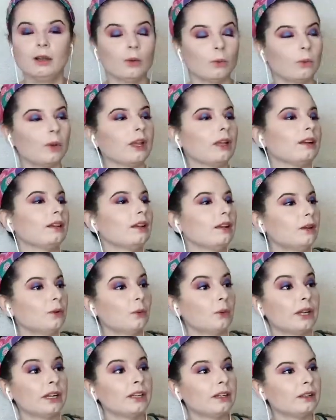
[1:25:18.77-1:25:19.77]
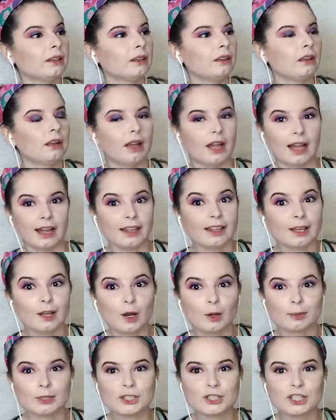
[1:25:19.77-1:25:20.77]
wait, what? I like
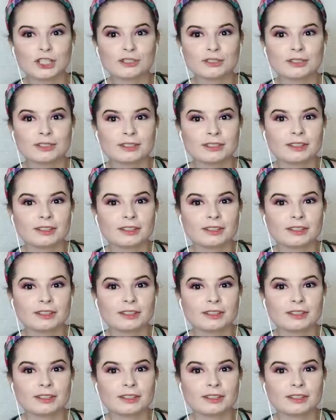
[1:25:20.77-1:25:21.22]
RPGs?